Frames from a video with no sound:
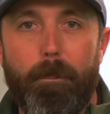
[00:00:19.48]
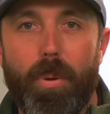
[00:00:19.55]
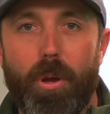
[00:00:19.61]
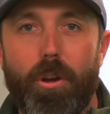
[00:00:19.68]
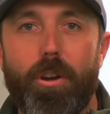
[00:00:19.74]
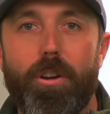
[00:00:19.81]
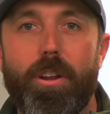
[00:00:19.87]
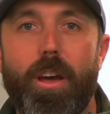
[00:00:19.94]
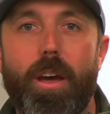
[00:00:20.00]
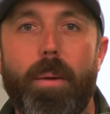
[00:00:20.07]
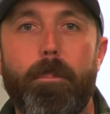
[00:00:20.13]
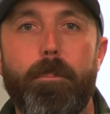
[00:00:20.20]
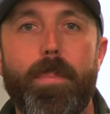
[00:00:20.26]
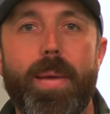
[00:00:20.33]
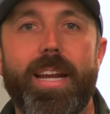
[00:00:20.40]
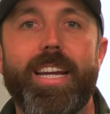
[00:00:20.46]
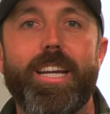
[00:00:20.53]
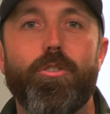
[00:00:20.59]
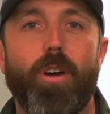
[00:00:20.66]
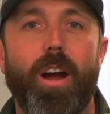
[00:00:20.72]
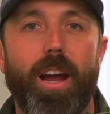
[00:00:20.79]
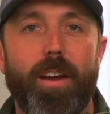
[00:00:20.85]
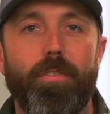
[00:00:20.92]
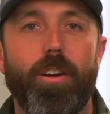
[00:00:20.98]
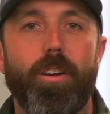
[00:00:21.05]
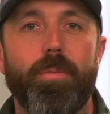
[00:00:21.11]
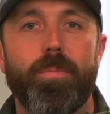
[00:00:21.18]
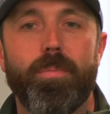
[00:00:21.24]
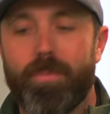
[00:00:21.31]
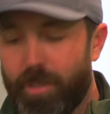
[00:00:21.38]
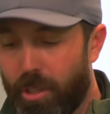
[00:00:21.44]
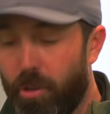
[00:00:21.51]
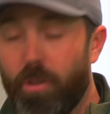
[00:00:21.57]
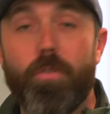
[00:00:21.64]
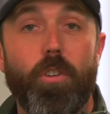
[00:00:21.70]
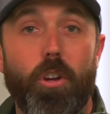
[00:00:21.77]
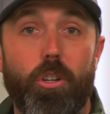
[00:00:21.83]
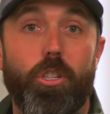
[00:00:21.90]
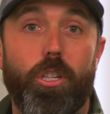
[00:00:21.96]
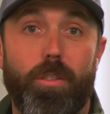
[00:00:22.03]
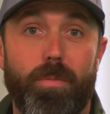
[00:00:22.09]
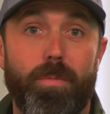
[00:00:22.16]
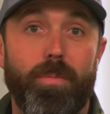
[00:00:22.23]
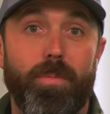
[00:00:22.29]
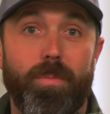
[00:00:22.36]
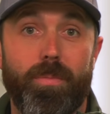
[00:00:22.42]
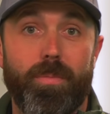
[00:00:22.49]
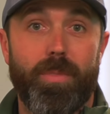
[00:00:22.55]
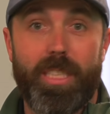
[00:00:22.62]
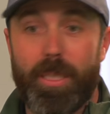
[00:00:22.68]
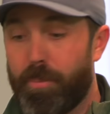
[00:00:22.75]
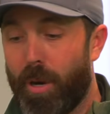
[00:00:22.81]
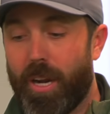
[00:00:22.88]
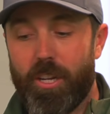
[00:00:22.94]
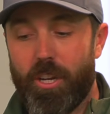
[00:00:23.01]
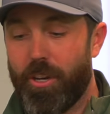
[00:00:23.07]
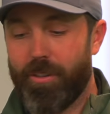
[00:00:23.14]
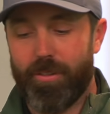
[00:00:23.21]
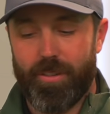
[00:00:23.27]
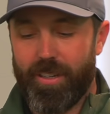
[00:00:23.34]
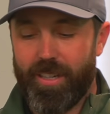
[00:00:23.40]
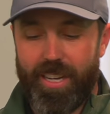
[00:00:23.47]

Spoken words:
Burner Mini Driver, the new version. This is brand new,